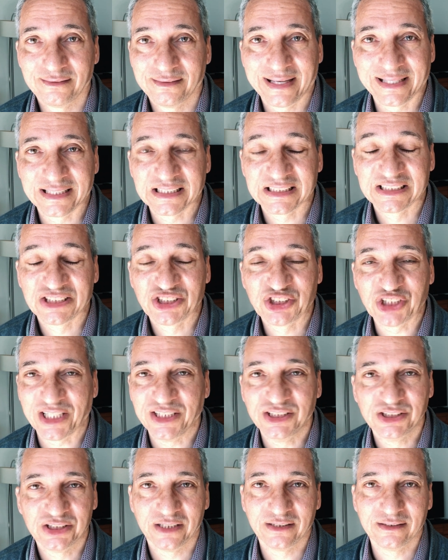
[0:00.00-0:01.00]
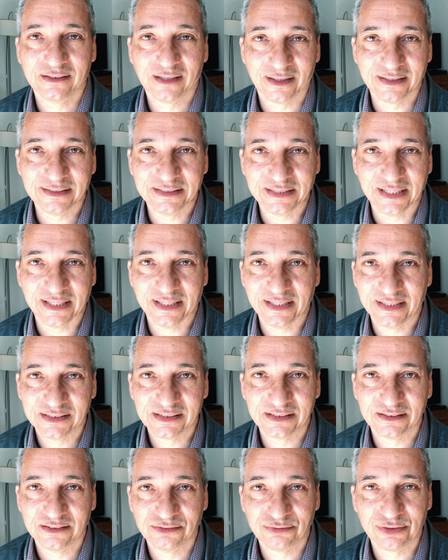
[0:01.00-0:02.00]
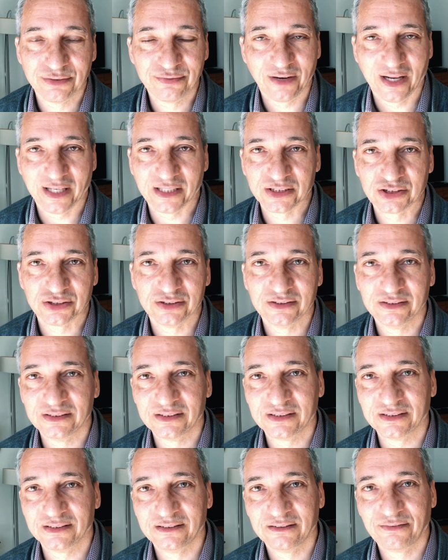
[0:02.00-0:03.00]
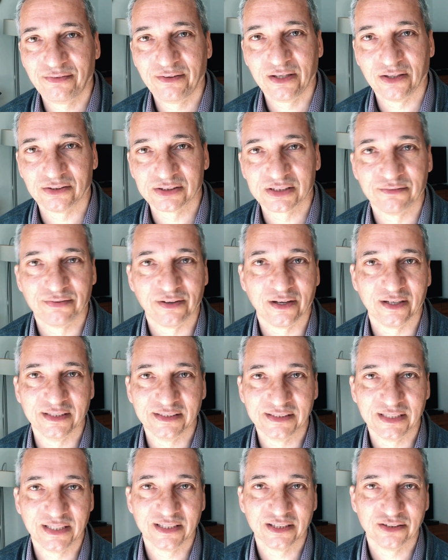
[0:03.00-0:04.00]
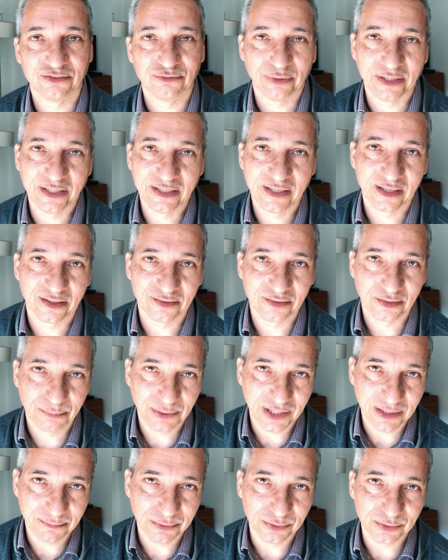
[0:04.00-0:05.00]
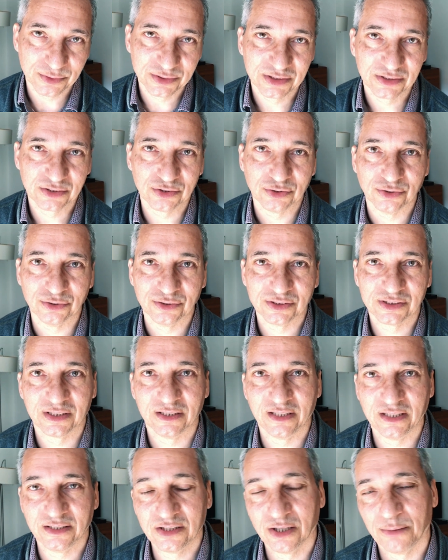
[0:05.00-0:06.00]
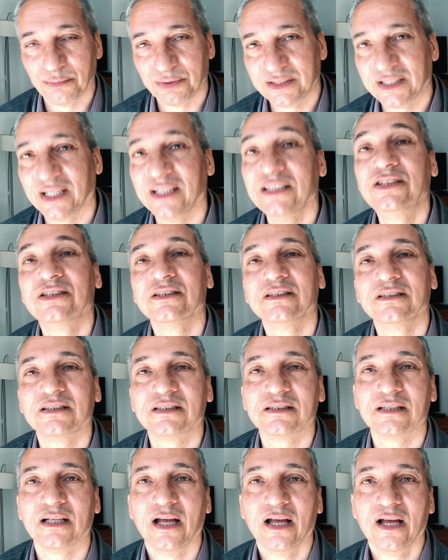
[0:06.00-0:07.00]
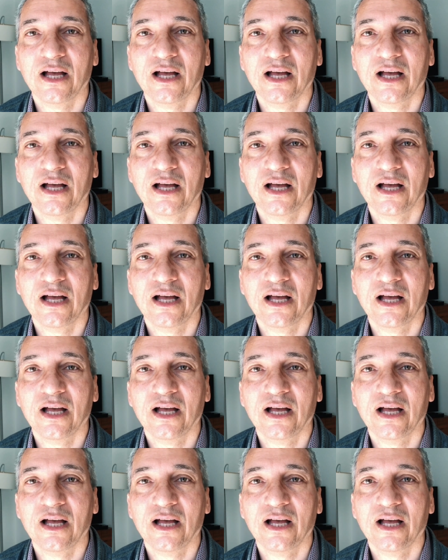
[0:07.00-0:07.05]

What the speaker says: exchanging ideas and reflections and philosophizing and reading other people's thoughts and interpretations